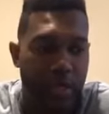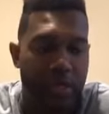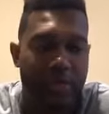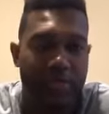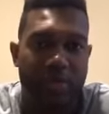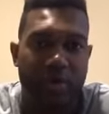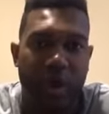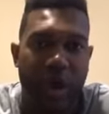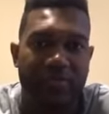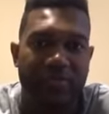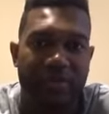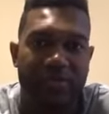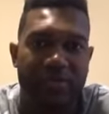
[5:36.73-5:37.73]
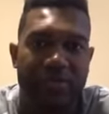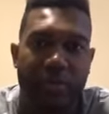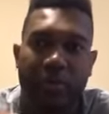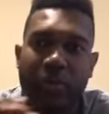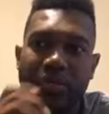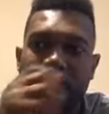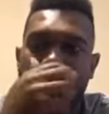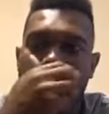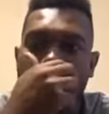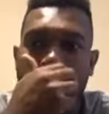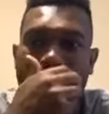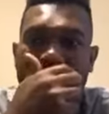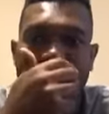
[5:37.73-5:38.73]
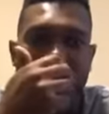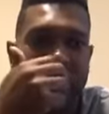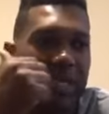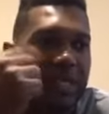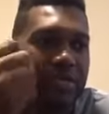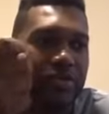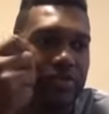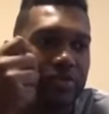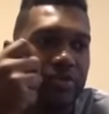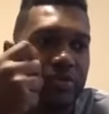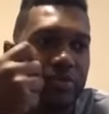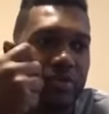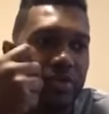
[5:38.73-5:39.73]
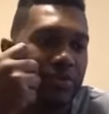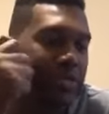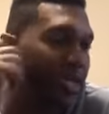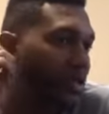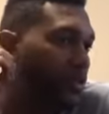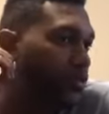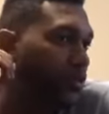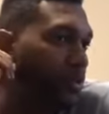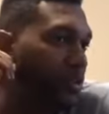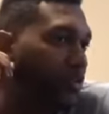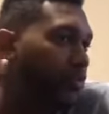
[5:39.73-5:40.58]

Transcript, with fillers: And so, I, so it wasn't the kids, it was like you were